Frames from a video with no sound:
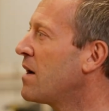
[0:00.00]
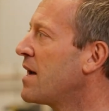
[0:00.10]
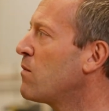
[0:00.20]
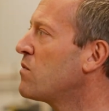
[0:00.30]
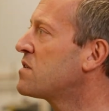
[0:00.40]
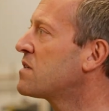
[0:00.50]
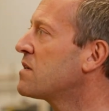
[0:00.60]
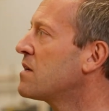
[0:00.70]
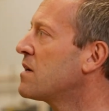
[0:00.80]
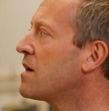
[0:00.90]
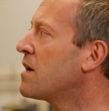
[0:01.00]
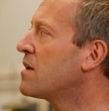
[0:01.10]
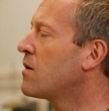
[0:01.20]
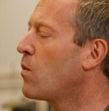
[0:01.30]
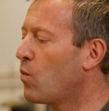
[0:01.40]
it was,
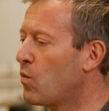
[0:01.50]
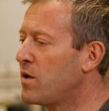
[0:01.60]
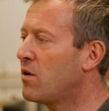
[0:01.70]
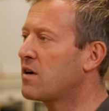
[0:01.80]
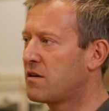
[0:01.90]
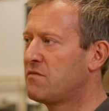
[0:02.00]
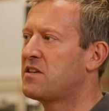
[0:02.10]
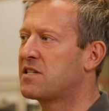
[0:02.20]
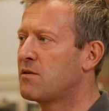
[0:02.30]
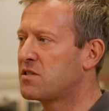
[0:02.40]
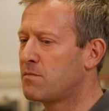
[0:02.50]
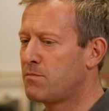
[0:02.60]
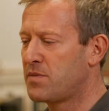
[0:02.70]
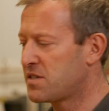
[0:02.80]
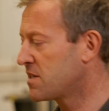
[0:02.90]
we weren't convinced there was a
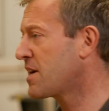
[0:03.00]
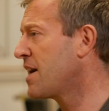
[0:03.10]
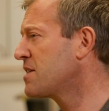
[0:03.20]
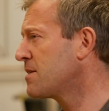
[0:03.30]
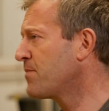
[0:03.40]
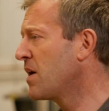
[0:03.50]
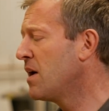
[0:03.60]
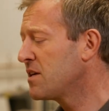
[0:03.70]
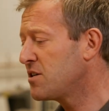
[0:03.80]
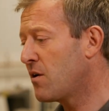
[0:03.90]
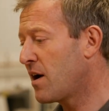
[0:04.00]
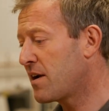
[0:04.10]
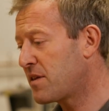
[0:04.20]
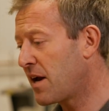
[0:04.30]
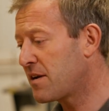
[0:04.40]
business case, and
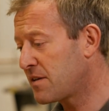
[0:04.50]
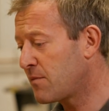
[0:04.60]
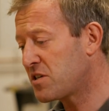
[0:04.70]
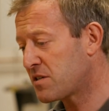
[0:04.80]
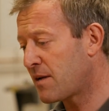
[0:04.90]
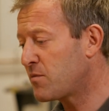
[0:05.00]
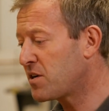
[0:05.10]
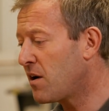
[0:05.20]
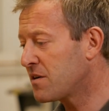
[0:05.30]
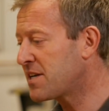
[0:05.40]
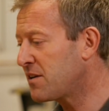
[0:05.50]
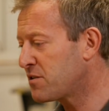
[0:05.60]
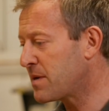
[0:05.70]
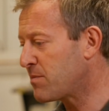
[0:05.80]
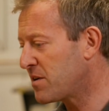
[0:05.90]
I think we just we can't sell
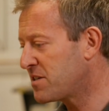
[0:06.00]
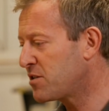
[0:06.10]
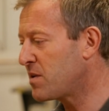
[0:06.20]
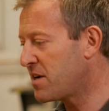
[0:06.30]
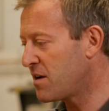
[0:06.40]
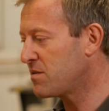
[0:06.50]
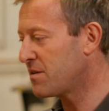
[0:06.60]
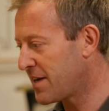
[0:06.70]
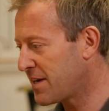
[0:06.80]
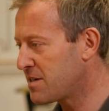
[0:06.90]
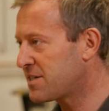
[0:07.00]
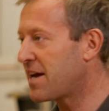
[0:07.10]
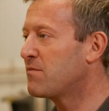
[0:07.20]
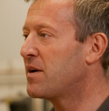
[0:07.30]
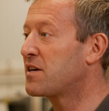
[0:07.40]
to people until we know that they can
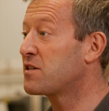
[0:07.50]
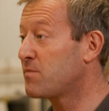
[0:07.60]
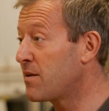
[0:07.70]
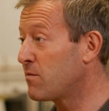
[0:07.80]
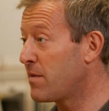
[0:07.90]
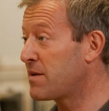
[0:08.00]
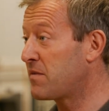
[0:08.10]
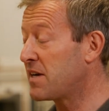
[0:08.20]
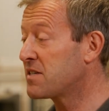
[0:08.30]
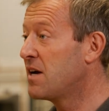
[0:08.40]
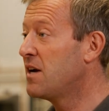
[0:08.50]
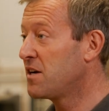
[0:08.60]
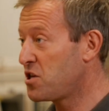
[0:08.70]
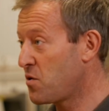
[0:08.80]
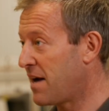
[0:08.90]
save money. Because my thing is,
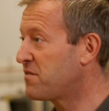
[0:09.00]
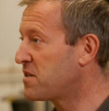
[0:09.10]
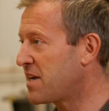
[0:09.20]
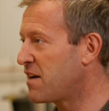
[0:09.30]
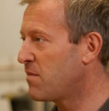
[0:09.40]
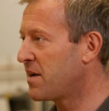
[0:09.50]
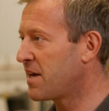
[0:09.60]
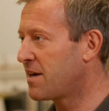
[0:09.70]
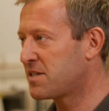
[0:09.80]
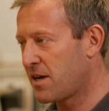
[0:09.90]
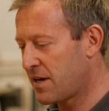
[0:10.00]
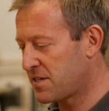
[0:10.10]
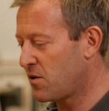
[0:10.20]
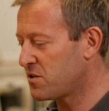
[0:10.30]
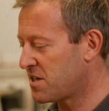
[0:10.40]
you have to save money. It's
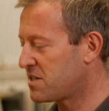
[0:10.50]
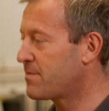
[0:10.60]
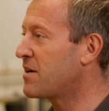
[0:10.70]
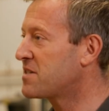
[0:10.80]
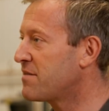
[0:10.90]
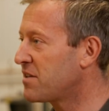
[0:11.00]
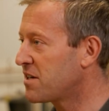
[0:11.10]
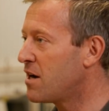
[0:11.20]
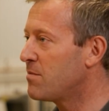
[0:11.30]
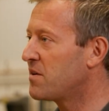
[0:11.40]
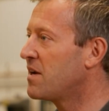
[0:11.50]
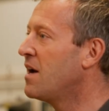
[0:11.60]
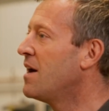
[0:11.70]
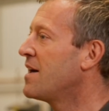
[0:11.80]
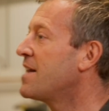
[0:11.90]
not just about saving carbon.
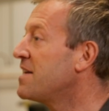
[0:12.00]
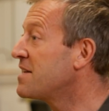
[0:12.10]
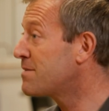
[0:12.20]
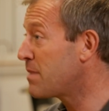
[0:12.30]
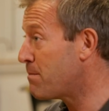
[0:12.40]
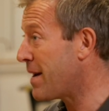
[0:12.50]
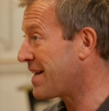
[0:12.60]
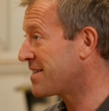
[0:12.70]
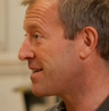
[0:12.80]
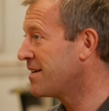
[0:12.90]
It needs to be better